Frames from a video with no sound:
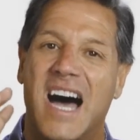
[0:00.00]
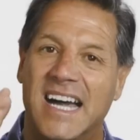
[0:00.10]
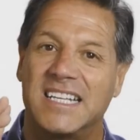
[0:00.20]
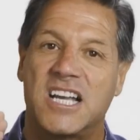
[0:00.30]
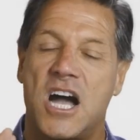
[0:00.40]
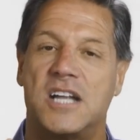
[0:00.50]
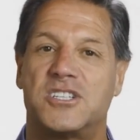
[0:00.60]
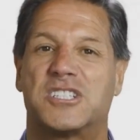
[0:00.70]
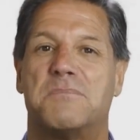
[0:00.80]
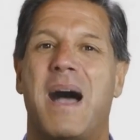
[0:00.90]

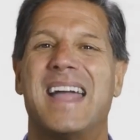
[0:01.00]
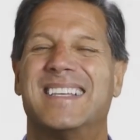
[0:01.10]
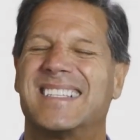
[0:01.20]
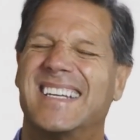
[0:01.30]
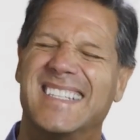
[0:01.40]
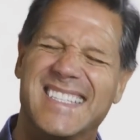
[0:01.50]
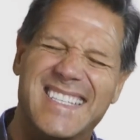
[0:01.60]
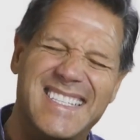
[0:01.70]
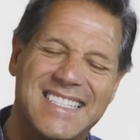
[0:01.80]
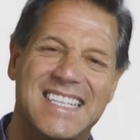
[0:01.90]
unconscious mind is
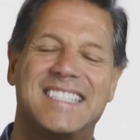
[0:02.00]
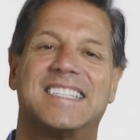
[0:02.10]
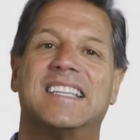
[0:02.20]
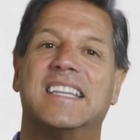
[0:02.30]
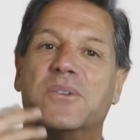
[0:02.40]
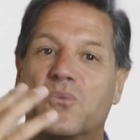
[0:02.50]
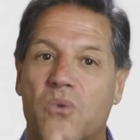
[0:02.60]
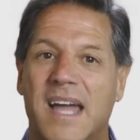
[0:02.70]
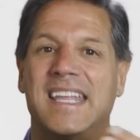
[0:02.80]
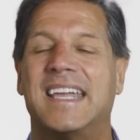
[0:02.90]
consistently
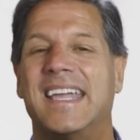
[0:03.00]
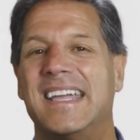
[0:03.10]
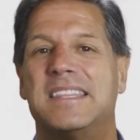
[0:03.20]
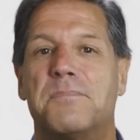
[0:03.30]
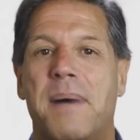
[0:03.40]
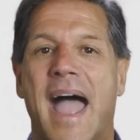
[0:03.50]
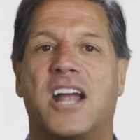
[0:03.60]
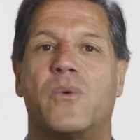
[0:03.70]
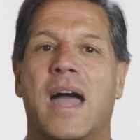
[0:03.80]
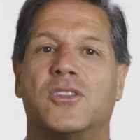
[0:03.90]
running in the
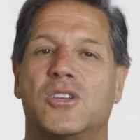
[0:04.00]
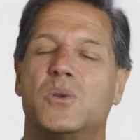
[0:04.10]
background,